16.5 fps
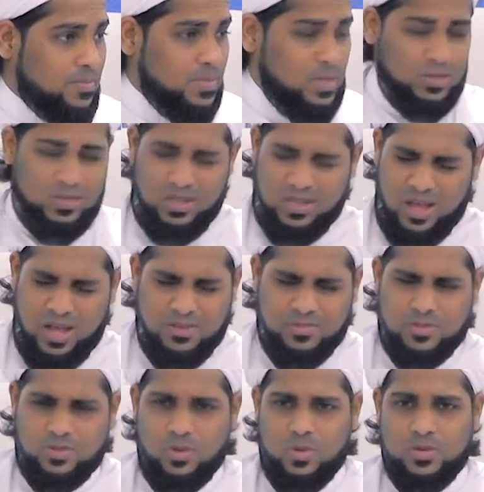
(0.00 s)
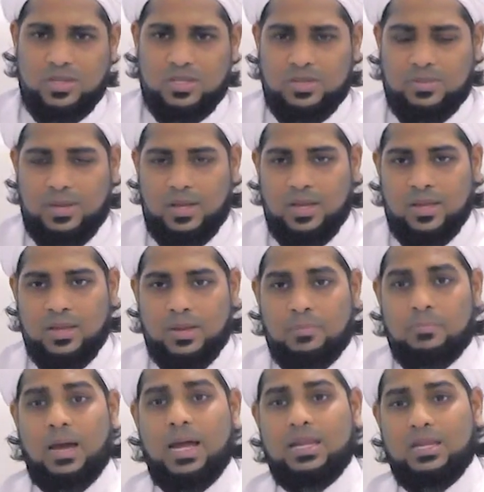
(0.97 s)
There's a lot of stories about
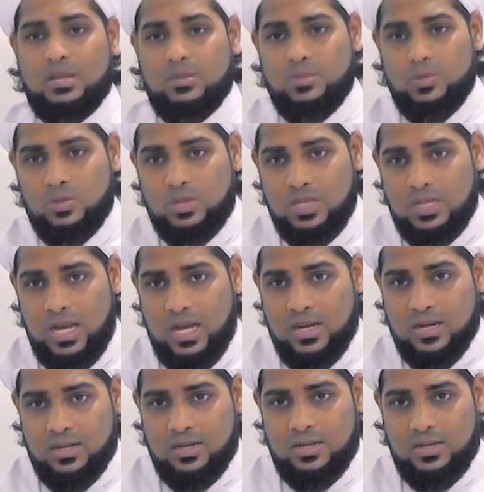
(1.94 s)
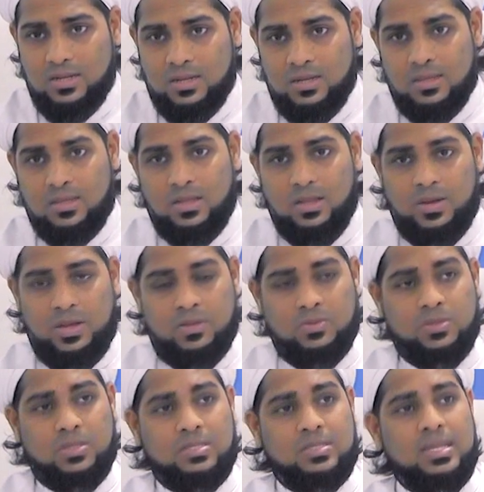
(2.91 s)
Malik ibn Dinar, radiallahu
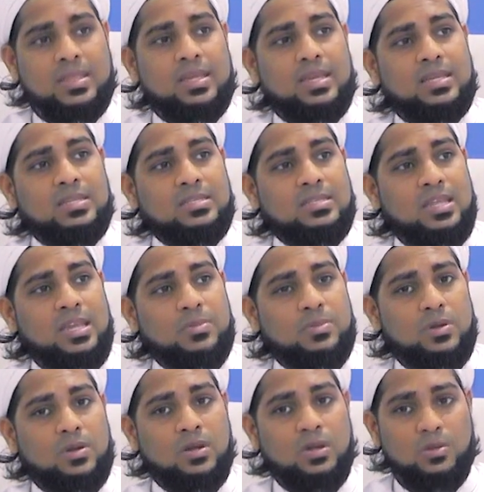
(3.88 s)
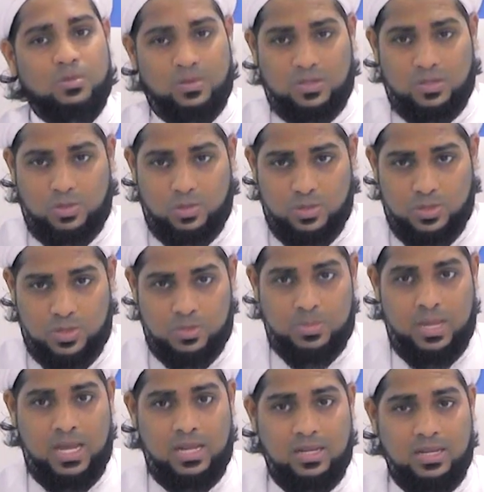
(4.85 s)
anhu, and they said that his neighbor was a Jewish
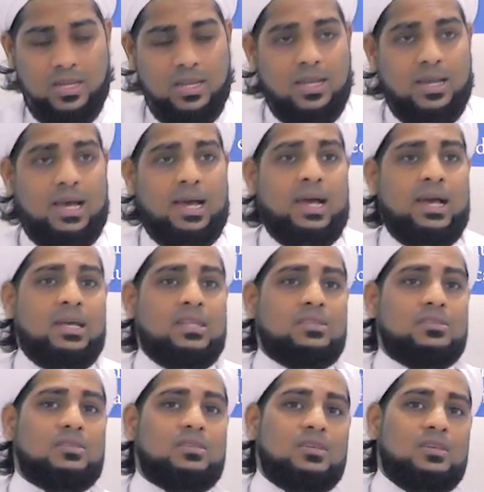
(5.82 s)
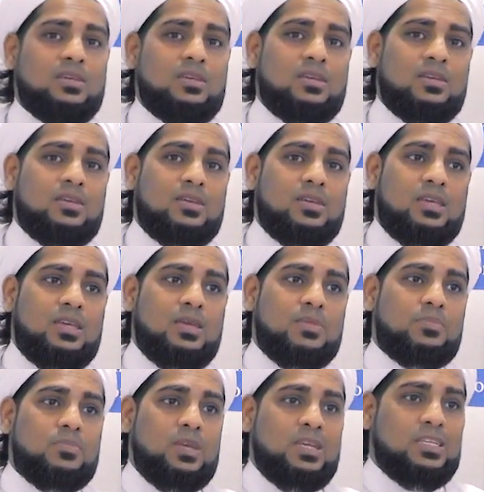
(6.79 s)
man, and
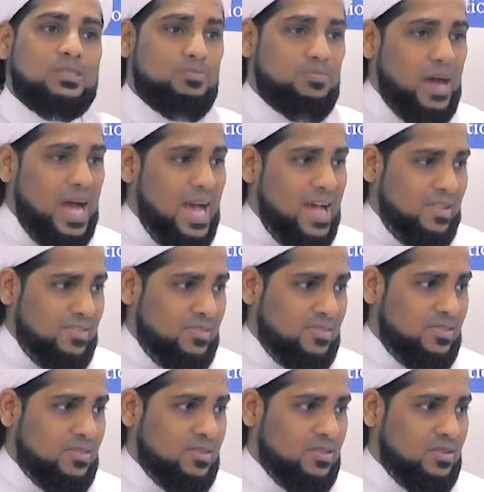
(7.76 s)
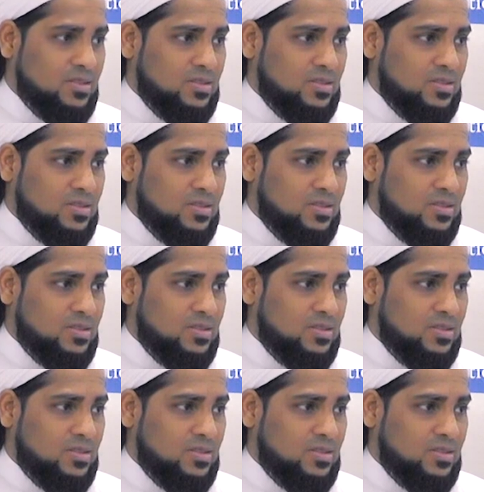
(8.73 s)
his bath